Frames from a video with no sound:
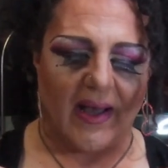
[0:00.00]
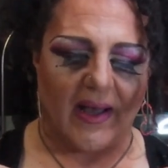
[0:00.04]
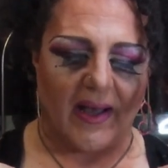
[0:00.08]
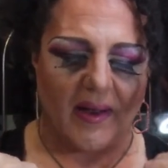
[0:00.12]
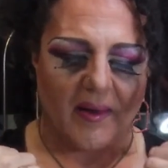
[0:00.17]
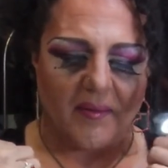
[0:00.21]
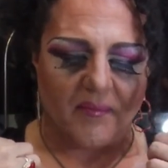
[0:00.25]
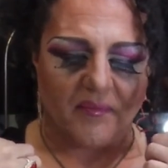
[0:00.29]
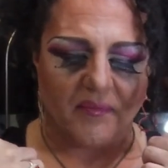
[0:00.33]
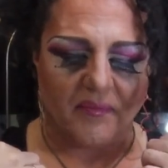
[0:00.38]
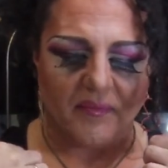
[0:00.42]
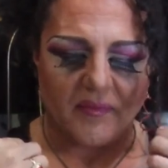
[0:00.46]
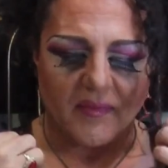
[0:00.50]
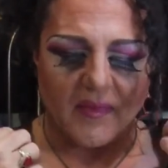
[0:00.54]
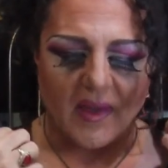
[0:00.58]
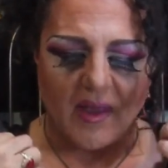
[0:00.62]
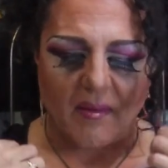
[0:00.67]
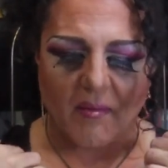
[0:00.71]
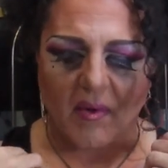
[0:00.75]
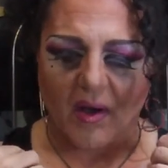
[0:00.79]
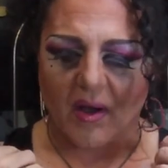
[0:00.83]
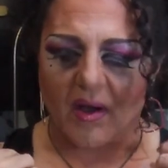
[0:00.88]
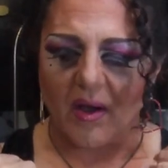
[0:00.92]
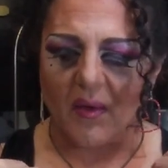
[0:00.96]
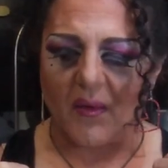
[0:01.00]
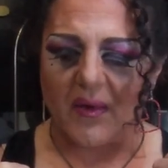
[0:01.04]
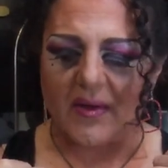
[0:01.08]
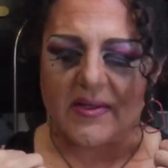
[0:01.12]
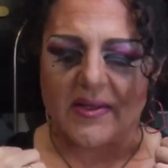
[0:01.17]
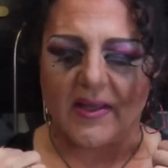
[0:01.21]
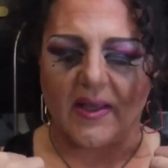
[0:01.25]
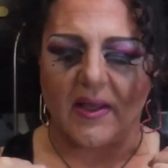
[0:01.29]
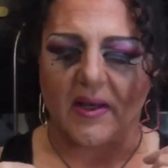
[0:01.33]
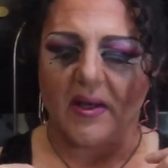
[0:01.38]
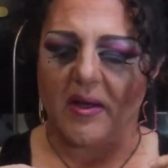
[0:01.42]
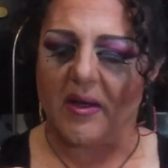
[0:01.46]
Am I
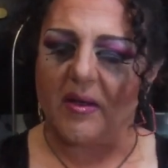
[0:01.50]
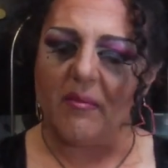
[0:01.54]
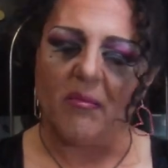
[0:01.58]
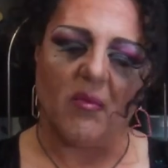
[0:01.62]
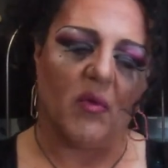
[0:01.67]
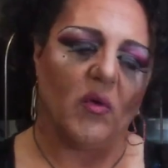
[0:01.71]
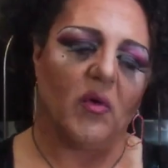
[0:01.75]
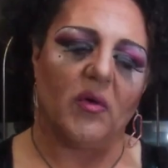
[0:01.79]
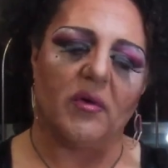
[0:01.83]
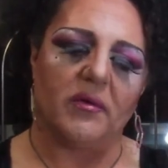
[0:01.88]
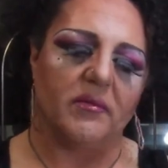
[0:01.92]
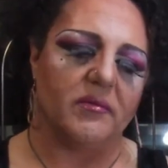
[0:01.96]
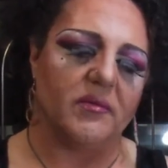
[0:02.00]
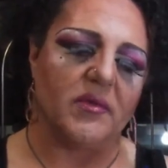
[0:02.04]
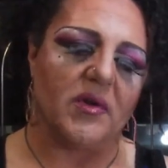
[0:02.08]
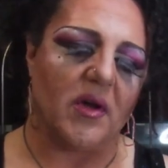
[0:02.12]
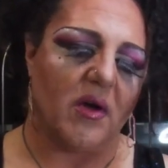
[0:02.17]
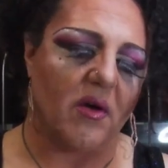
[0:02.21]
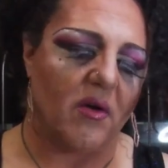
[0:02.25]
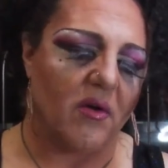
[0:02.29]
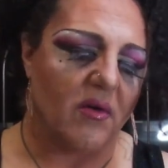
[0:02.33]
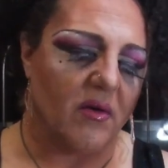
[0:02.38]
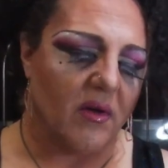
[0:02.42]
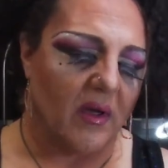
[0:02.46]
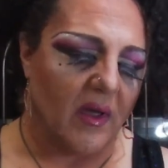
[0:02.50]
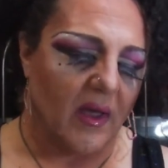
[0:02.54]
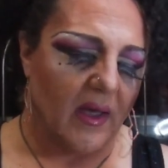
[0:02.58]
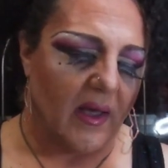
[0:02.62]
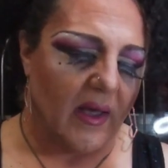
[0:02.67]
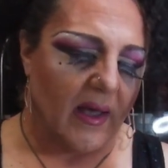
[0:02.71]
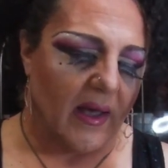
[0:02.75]
going to get any more? No.